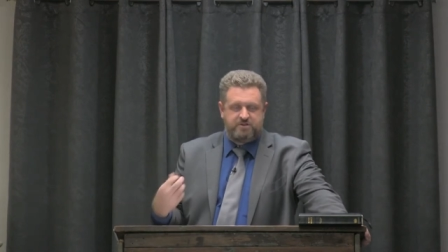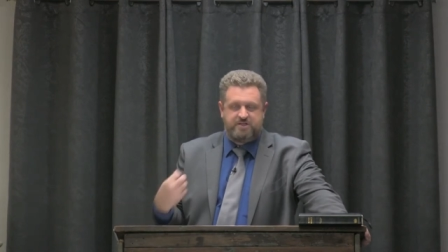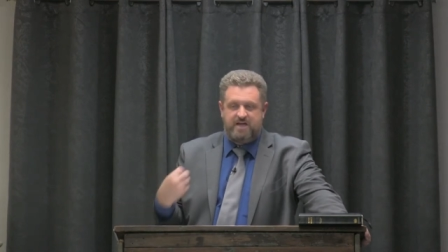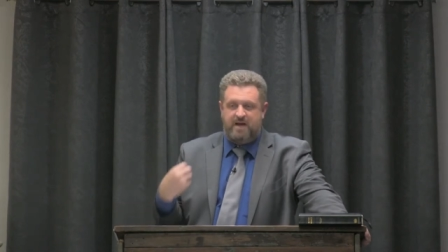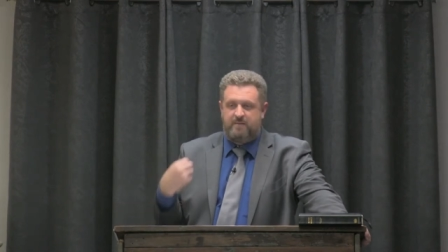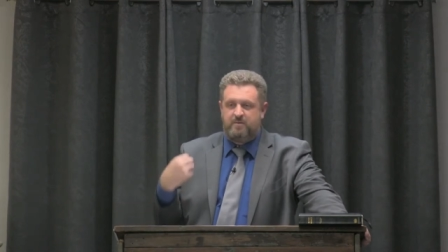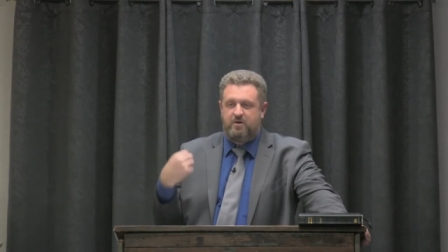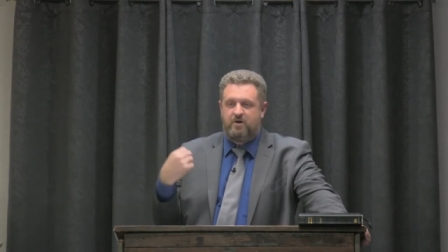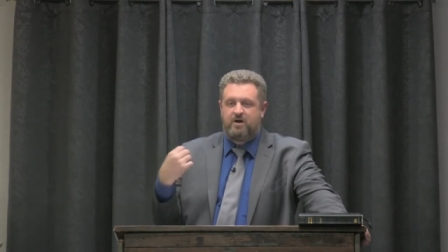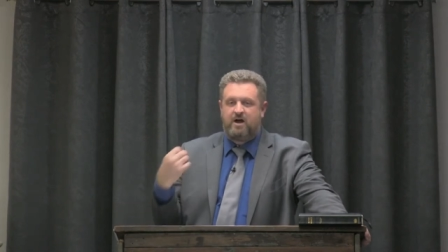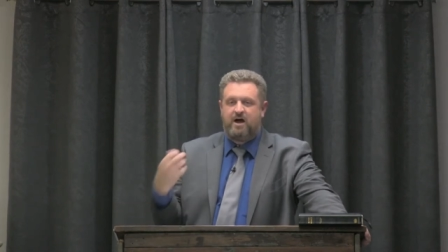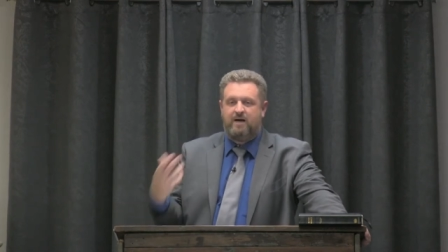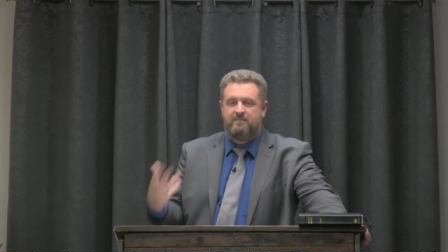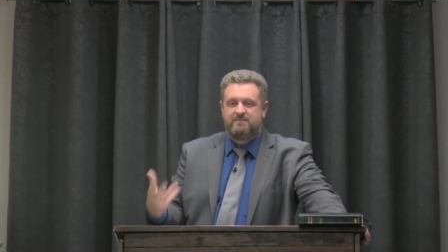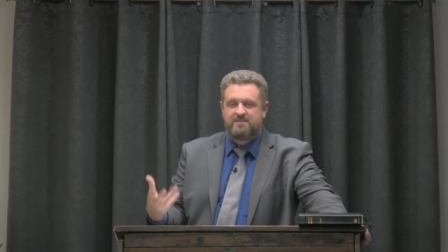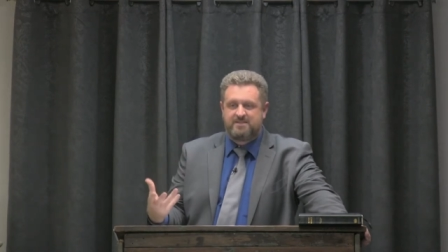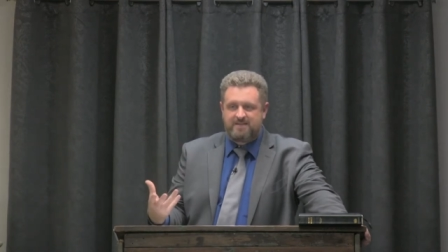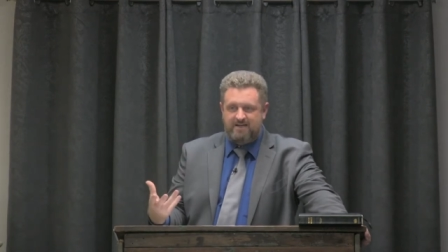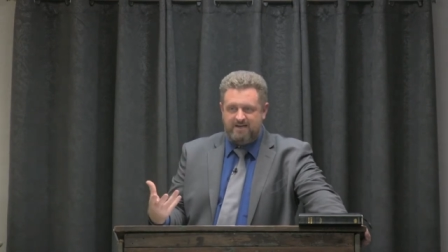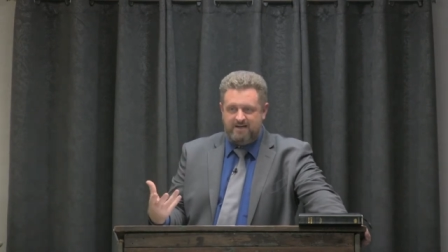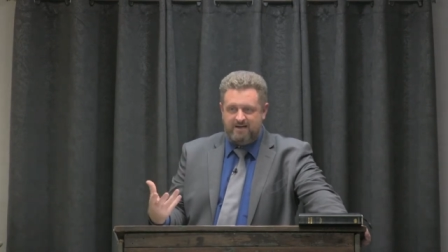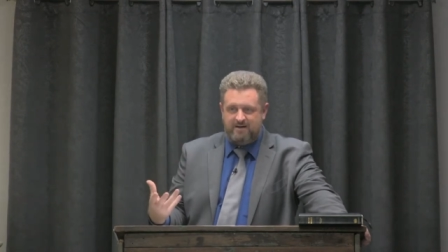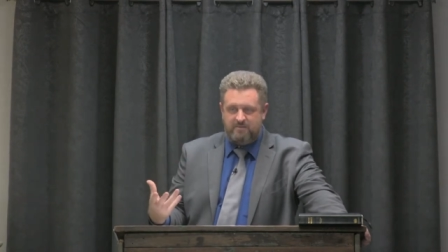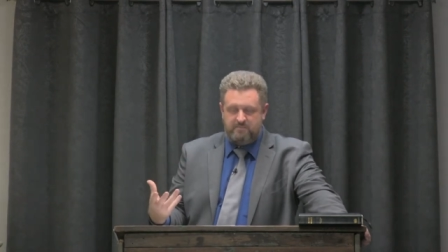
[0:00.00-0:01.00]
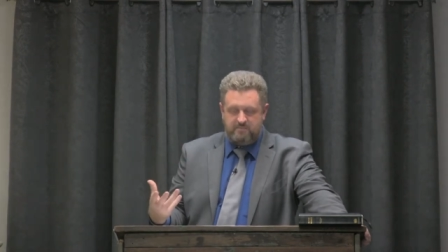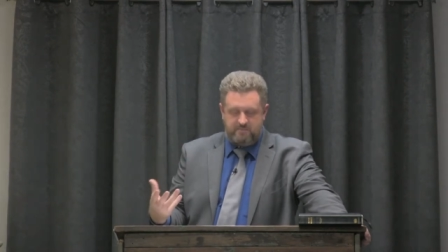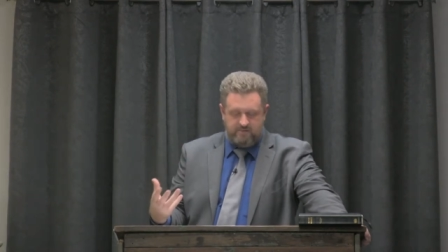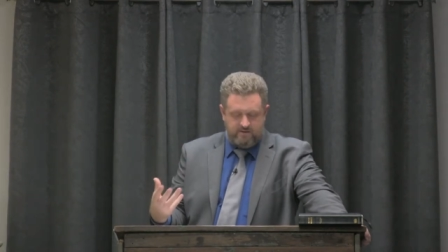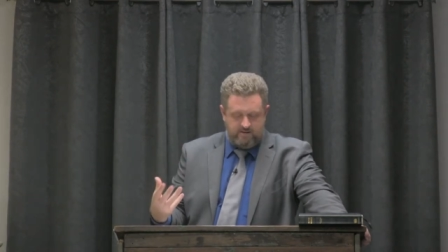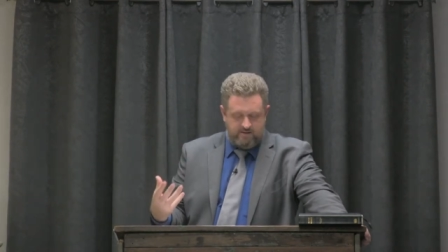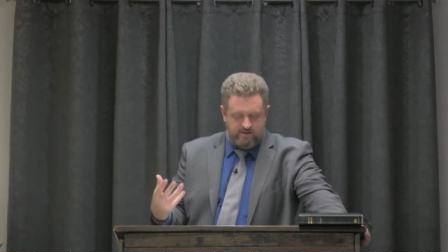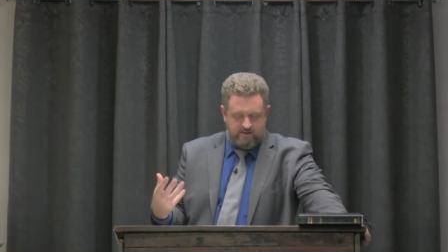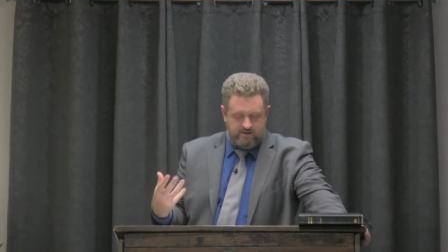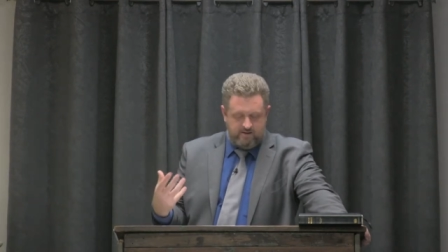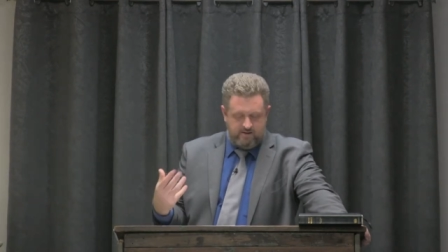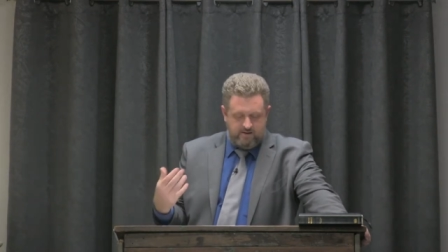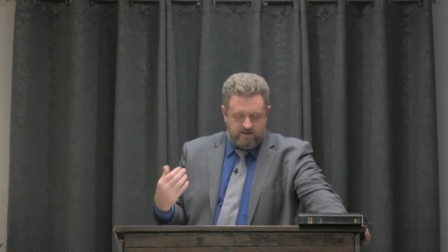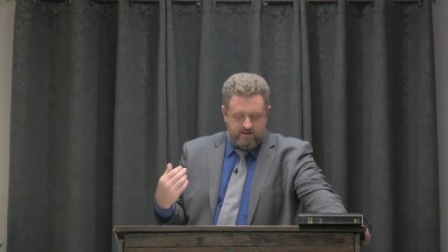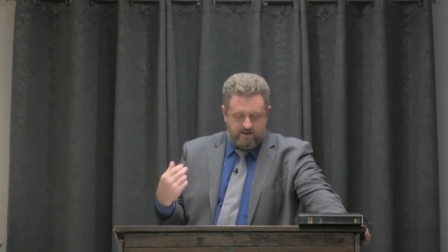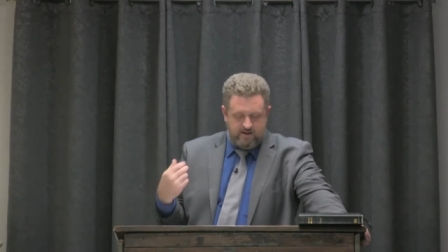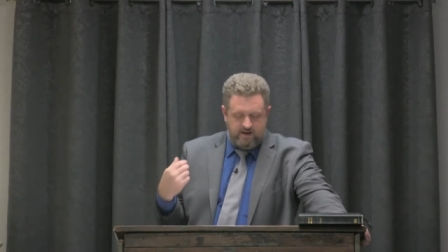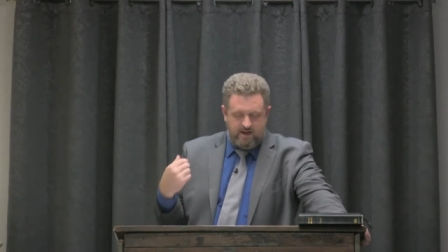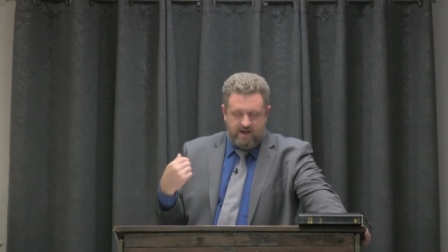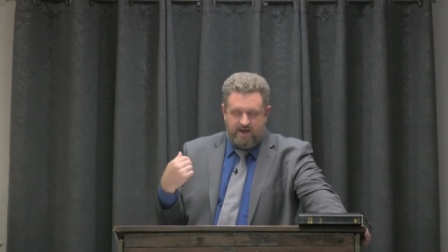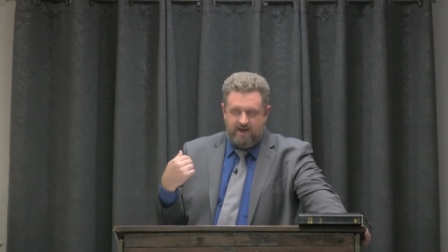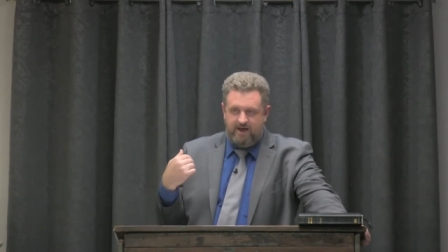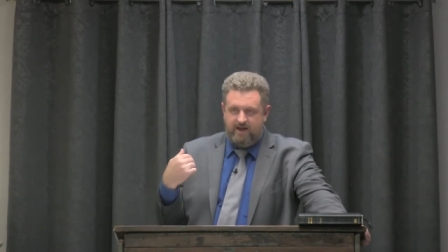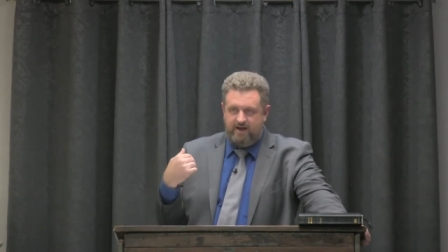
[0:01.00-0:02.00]
Samuel comes to him,
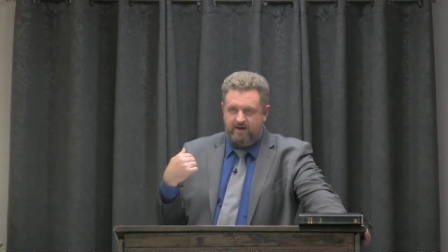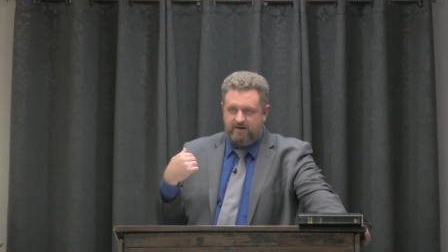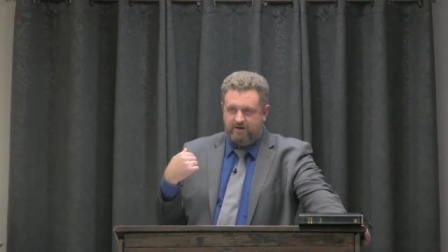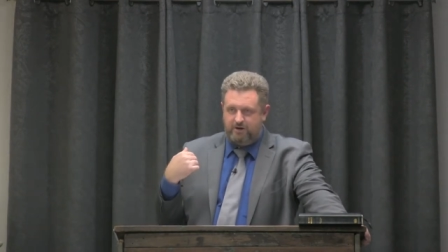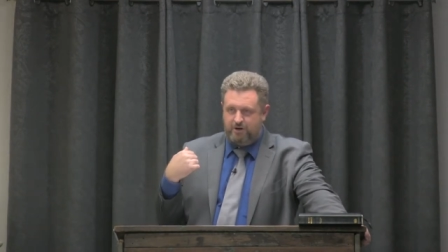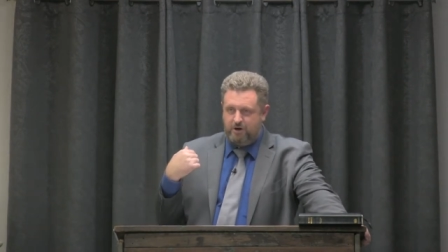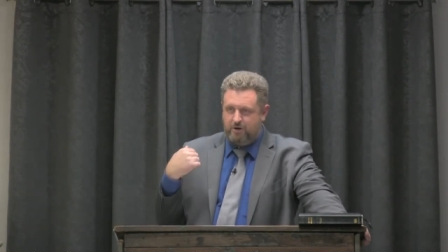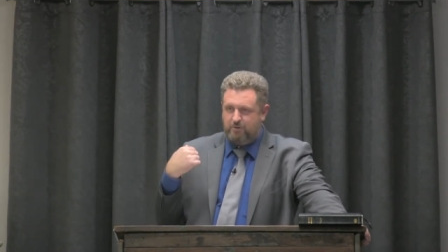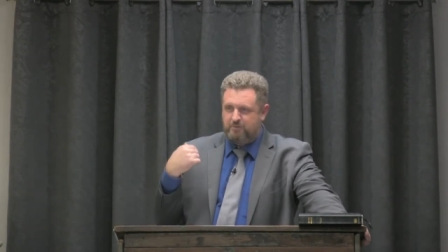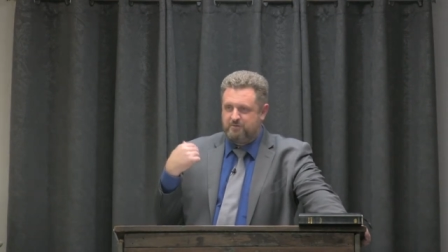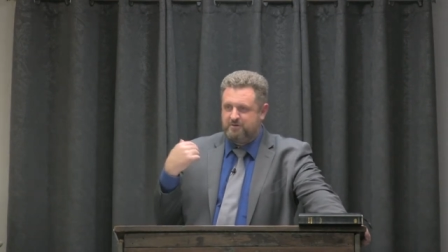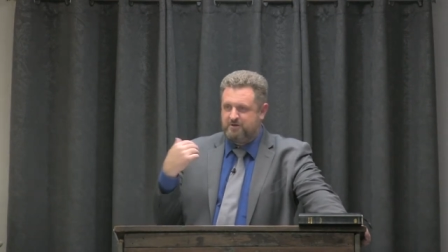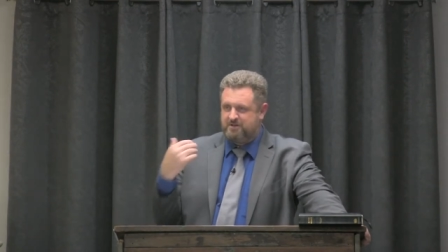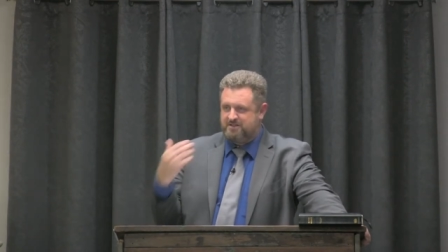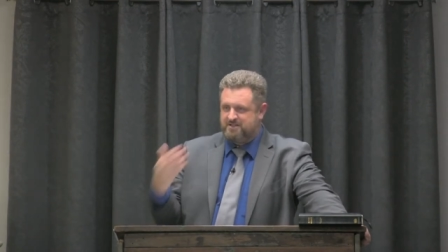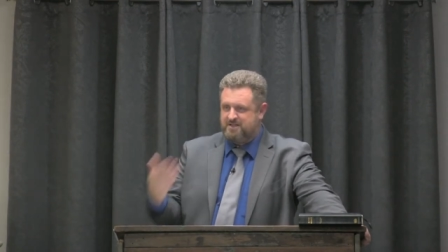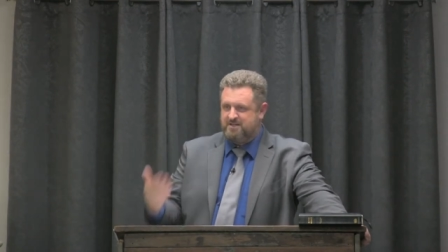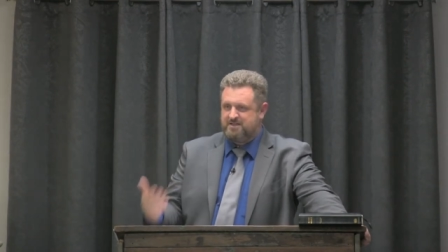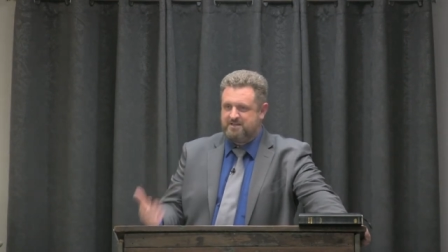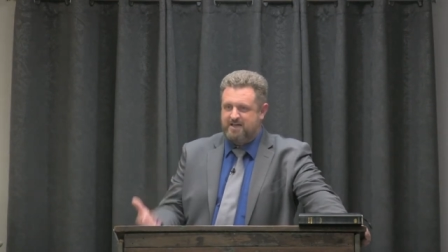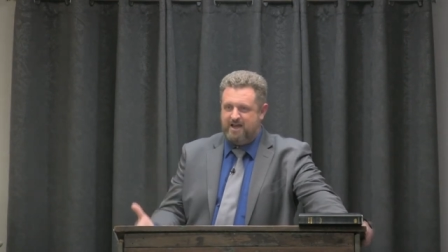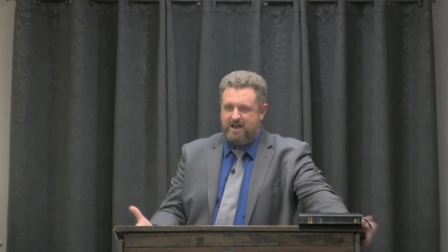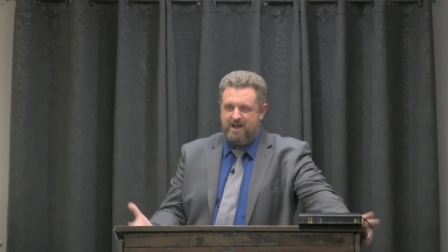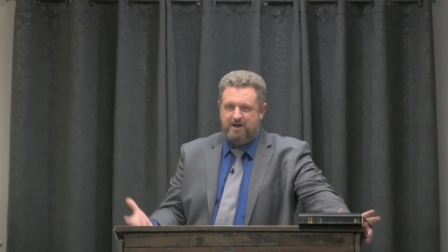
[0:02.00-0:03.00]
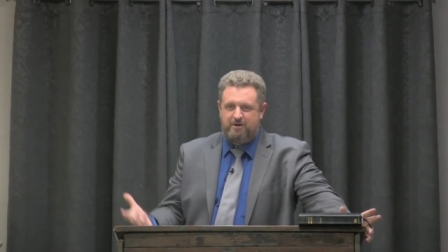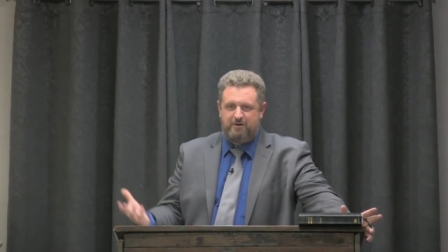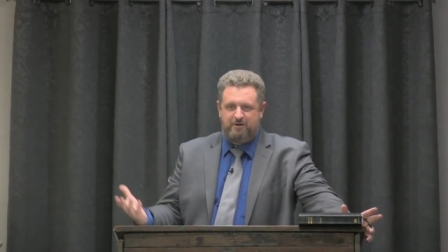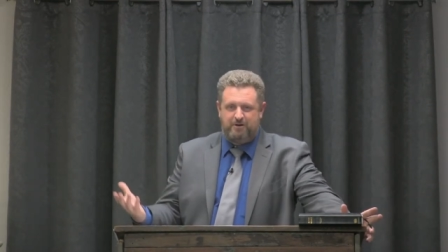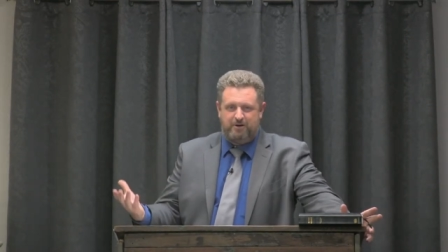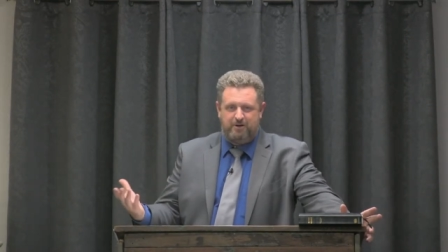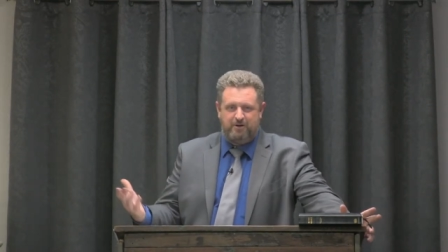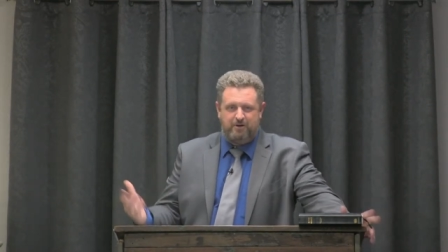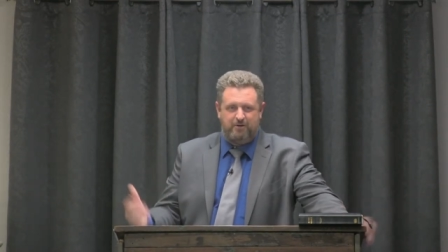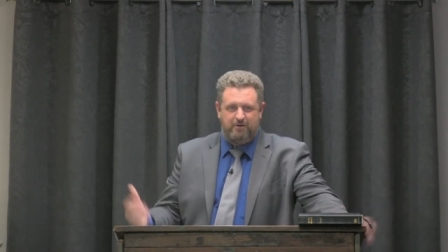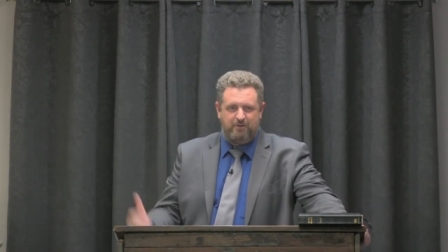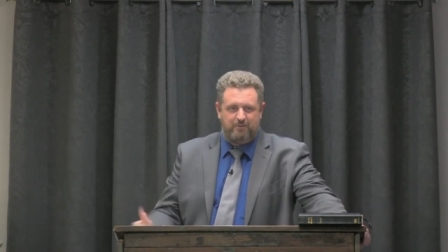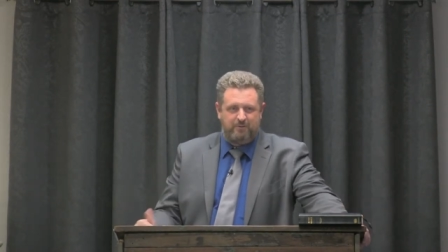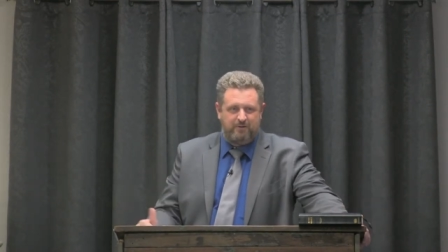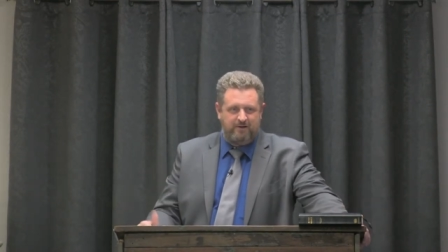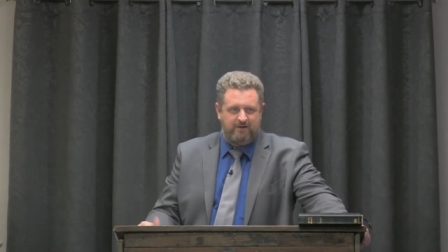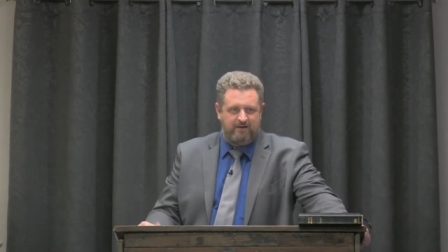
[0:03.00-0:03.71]
and you know he says, "Hey, you know,